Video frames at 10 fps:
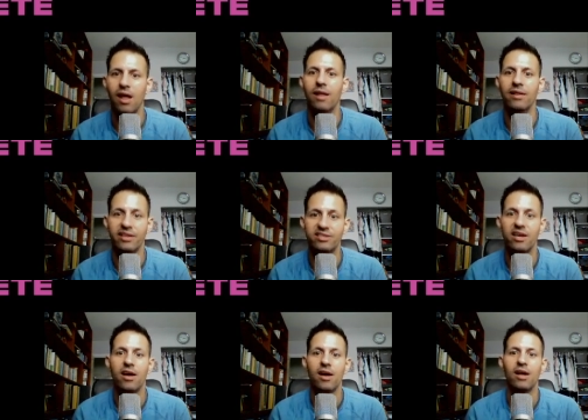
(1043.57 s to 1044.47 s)
Let's
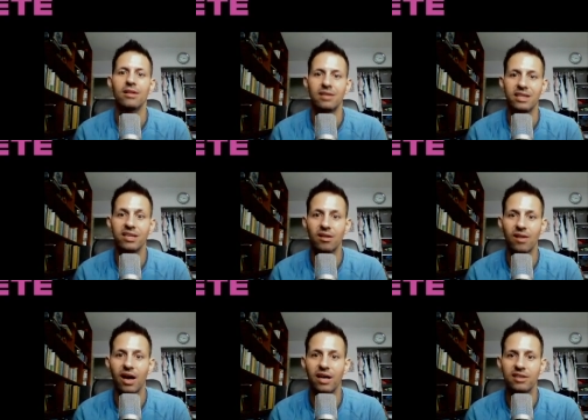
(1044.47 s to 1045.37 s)

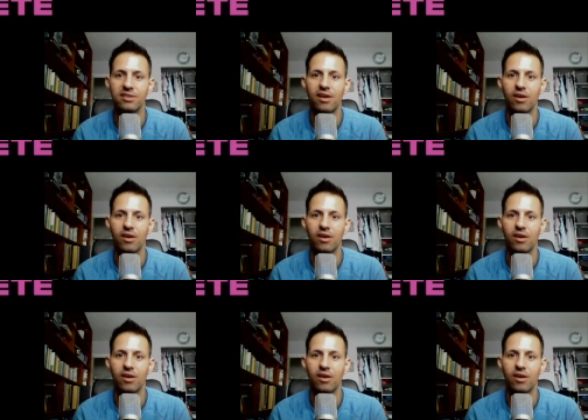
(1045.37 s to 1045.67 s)
re-legalize.